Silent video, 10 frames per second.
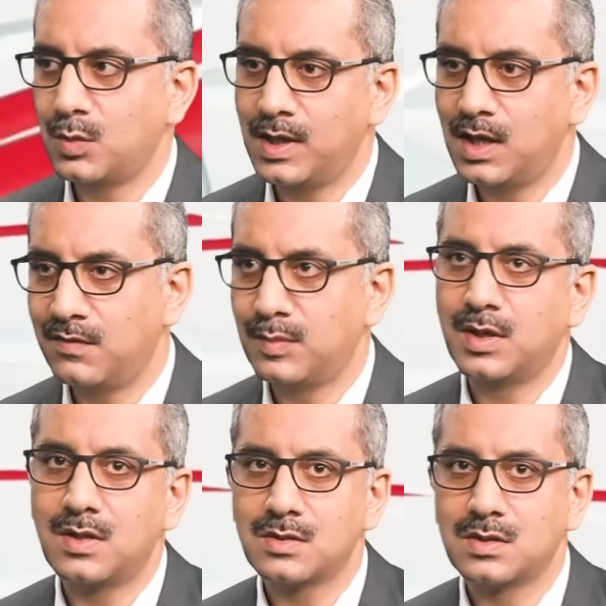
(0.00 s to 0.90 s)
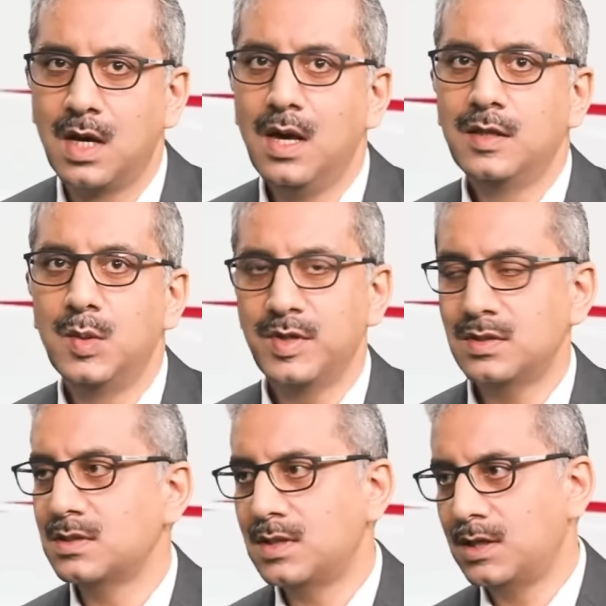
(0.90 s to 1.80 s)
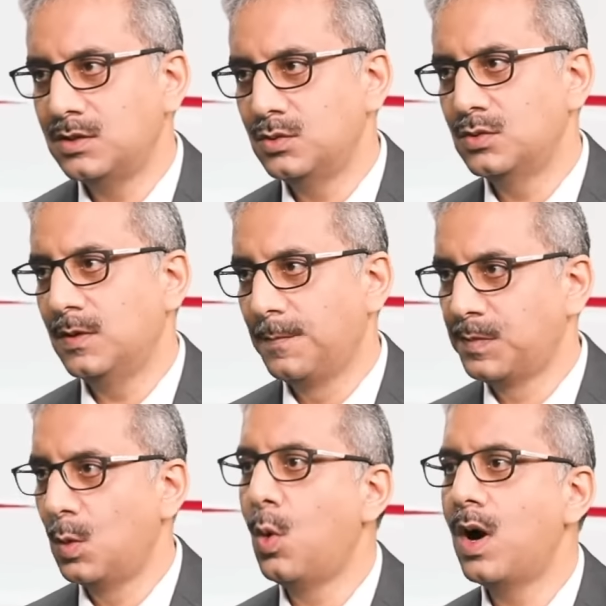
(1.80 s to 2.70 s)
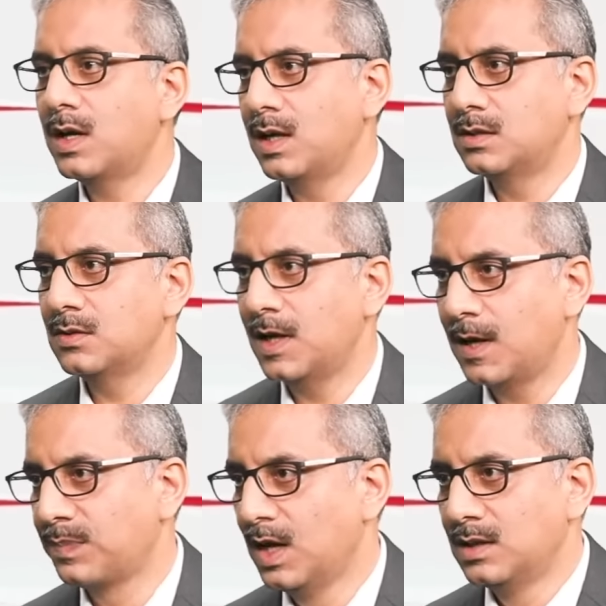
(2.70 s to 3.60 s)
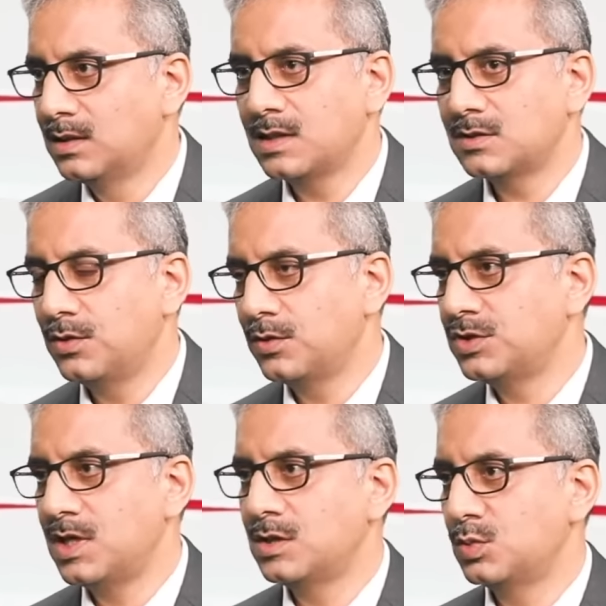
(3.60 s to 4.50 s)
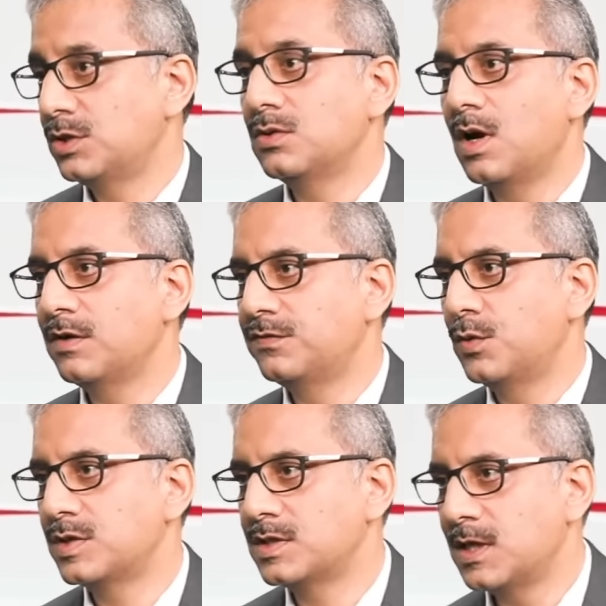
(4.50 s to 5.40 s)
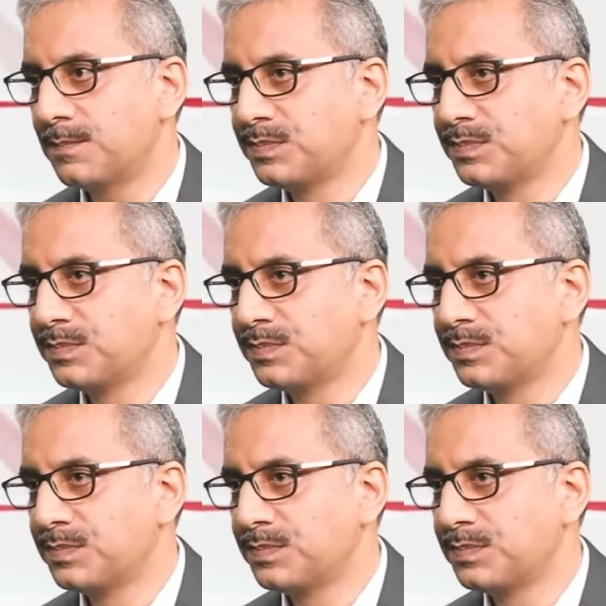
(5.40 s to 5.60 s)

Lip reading: we live in, because the business that you work in today, that's going to change, which you can't foresee.